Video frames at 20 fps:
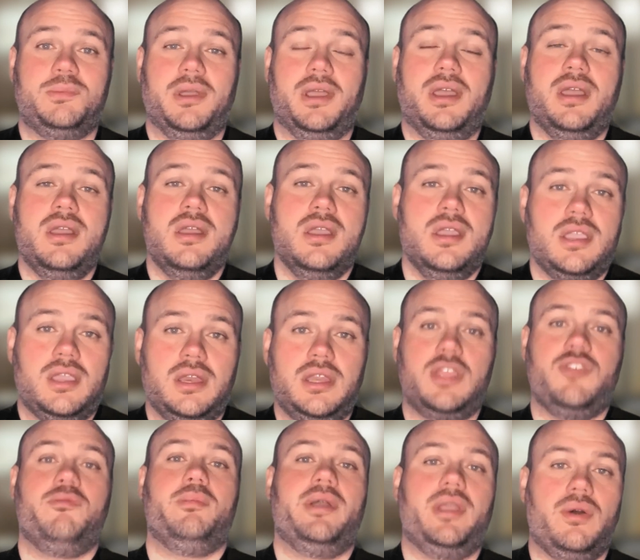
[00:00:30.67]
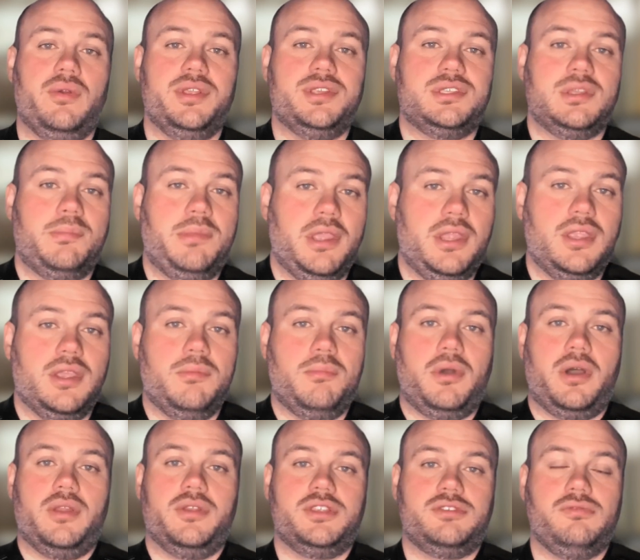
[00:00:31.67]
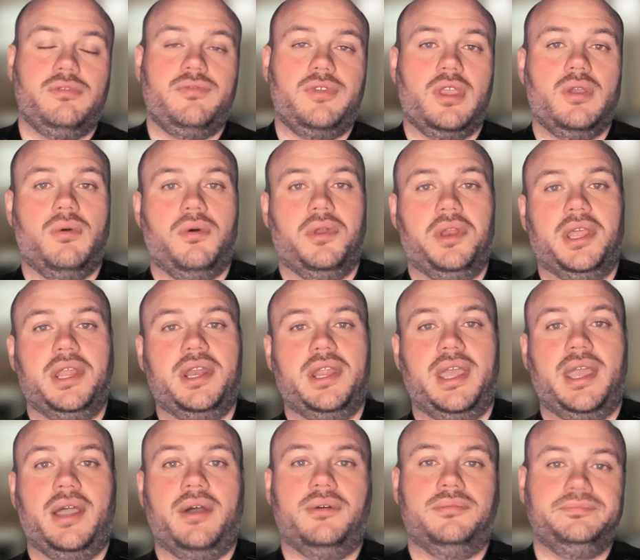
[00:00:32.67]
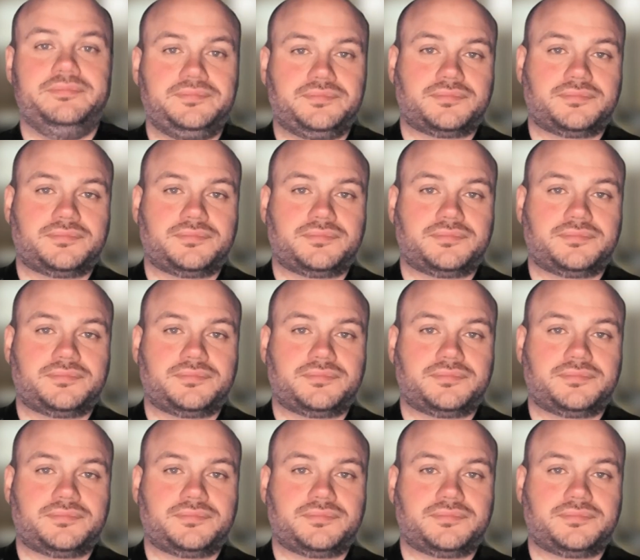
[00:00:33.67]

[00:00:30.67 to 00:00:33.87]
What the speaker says: But I'm going to give my honest opinion, my honest review on it. Now,